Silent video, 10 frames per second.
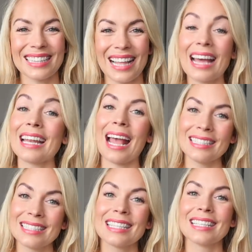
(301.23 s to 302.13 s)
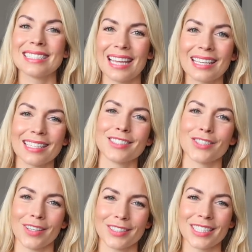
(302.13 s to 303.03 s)
like that and he can take
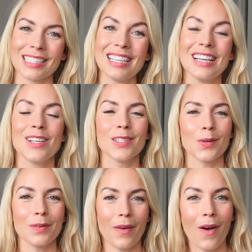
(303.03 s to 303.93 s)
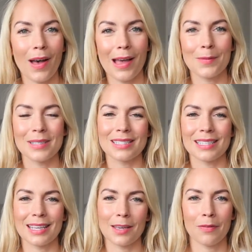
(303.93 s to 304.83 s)
instruction so if I was
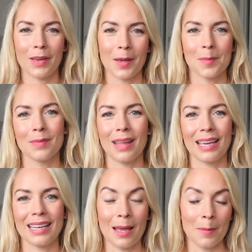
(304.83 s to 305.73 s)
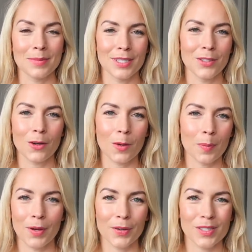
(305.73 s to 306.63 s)
to give him like an empty
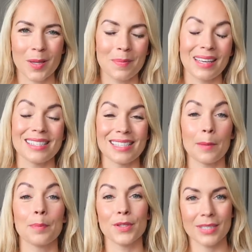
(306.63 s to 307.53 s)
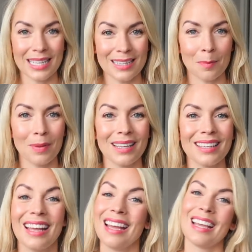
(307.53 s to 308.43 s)
yogurt pot or something and say put it in the
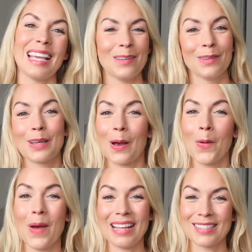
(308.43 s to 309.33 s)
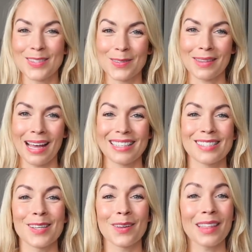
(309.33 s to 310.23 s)
bin, he will go and do that.
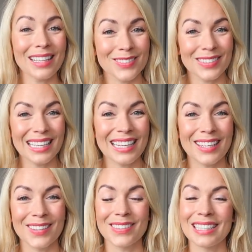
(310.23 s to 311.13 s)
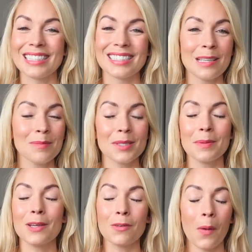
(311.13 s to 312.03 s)
So that's really cute. He seems to
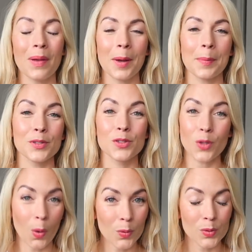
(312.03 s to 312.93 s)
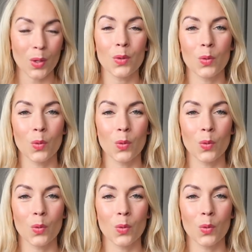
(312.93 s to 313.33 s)
be growing up so, so